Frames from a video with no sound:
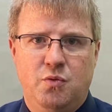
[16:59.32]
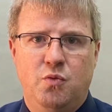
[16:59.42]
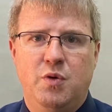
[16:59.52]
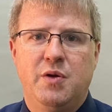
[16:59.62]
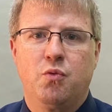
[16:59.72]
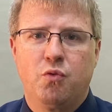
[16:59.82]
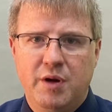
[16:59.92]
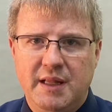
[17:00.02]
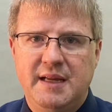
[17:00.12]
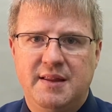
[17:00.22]
We
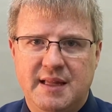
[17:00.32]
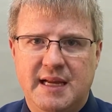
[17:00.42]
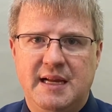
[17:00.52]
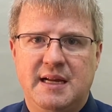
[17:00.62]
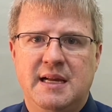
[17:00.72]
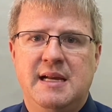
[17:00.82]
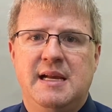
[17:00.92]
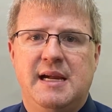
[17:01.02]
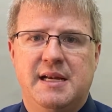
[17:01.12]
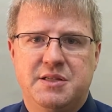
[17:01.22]
really think
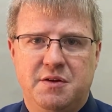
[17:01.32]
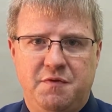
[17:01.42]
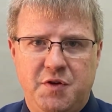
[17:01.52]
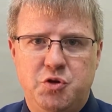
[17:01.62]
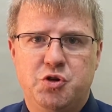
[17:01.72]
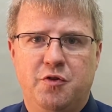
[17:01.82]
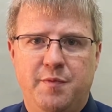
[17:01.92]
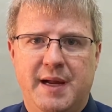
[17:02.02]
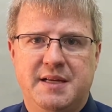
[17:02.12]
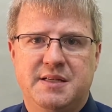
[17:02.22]
it is the future of
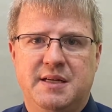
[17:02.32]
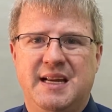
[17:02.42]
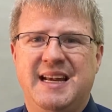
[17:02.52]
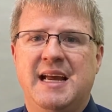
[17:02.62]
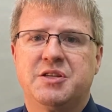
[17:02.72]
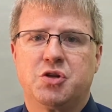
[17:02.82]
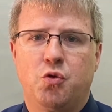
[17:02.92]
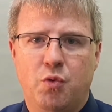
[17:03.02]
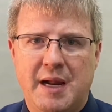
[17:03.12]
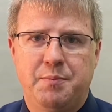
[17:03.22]
medicine and has
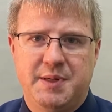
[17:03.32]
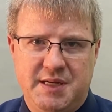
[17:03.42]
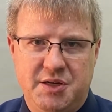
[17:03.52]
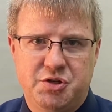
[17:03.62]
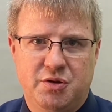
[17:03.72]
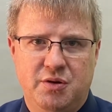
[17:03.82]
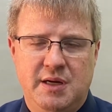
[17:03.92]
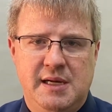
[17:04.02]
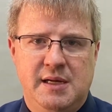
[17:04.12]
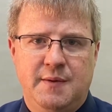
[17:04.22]
great potential.
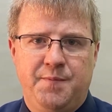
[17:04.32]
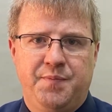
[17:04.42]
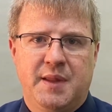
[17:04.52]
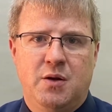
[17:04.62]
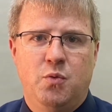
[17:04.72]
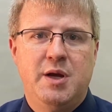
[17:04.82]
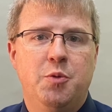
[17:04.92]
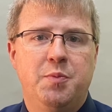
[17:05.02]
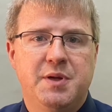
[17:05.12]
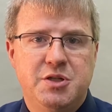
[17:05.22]
We
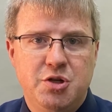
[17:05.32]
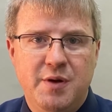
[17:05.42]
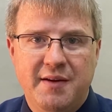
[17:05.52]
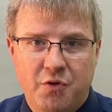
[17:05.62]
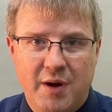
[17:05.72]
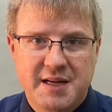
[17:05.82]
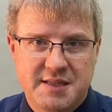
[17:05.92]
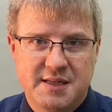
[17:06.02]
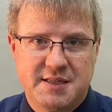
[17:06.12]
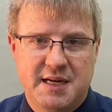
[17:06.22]
that you have great
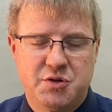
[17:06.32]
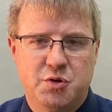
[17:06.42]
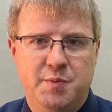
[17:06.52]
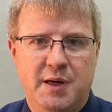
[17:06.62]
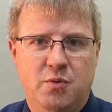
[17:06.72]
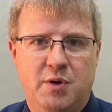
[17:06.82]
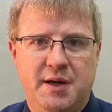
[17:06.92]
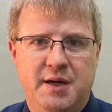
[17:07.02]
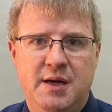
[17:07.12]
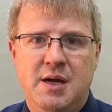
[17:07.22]
success with
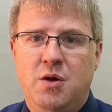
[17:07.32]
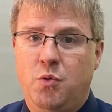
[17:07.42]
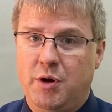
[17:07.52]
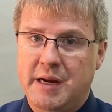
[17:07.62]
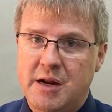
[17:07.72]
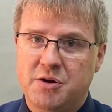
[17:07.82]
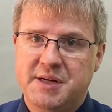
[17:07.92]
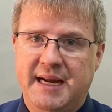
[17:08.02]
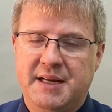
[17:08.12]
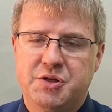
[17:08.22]
marijuana. We're here
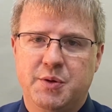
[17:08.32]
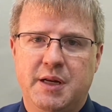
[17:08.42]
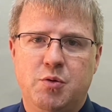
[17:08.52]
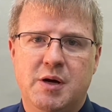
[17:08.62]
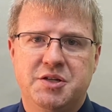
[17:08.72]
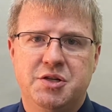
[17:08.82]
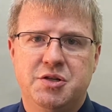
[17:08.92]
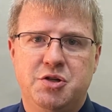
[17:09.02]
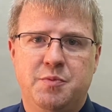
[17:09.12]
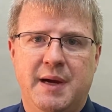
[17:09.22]
to answer any
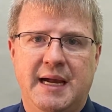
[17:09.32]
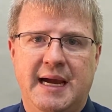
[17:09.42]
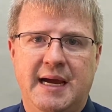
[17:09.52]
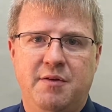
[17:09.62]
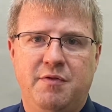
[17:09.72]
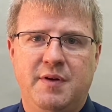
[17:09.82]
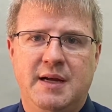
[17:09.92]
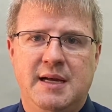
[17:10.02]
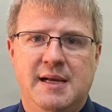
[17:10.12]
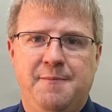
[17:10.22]
questions you may have,
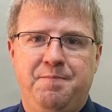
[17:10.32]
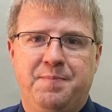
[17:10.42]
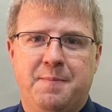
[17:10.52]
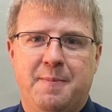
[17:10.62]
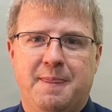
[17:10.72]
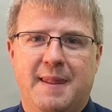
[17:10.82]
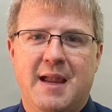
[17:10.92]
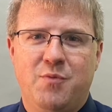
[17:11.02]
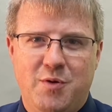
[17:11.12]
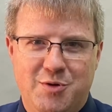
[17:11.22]

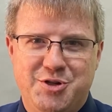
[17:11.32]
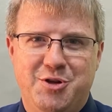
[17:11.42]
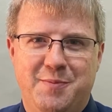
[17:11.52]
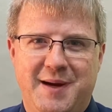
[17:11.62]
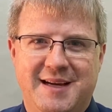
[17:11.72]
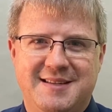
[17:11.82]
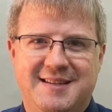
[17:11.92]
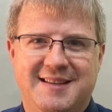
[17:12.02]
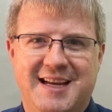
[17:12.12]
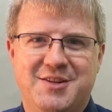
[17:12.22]
and we wish you the
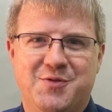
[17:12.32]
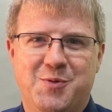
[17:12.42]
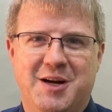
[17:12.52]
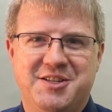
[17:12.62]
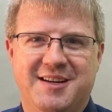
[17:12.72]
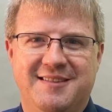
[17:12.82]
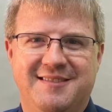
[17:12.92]
best. Thanks for watching.